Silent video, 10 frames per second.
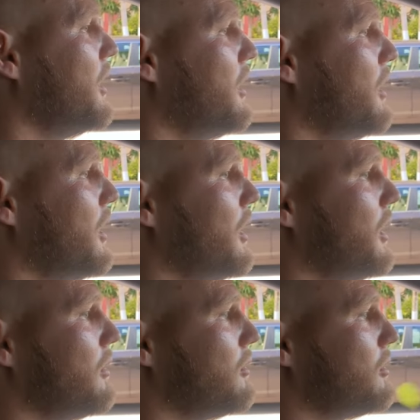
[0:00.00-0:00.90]

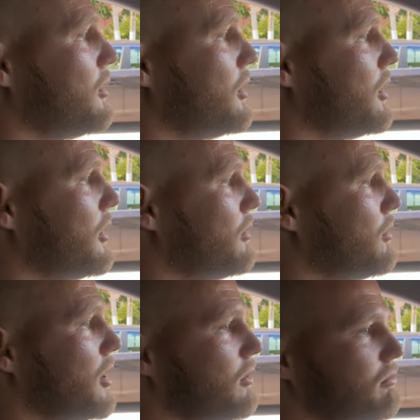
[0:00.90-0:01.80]
And
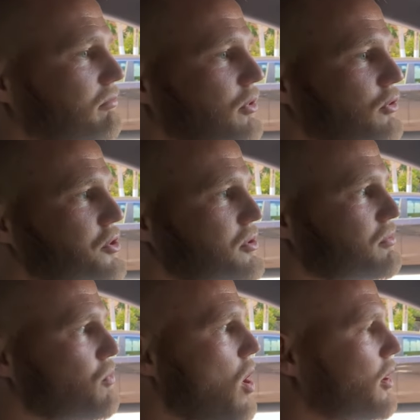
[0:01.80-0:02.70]
well, you just
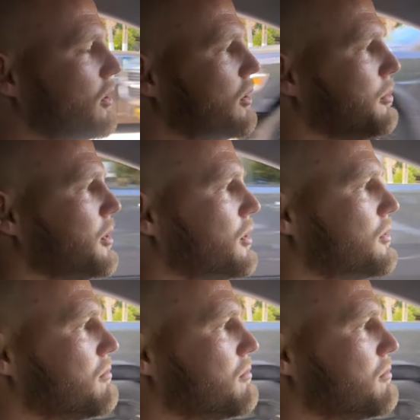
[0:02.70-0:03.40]
walk a little bit.